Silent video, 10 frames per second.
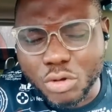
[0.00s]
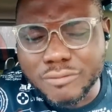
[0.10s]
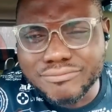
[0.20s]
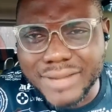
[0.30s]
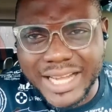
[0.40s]

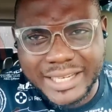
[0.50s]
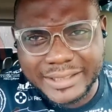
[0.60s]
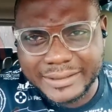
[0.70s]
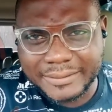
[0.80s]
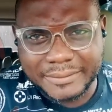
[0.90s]
no
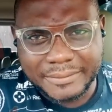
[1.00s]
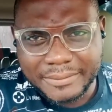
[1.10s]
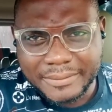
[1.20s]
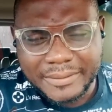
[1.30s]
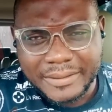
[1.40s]
man
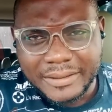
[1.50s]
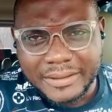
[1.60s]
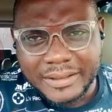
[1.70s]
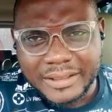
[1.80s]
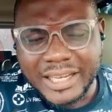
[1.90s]

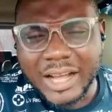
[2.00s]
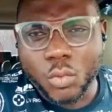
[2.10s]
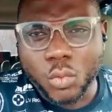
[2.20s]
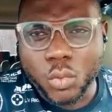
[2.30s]
that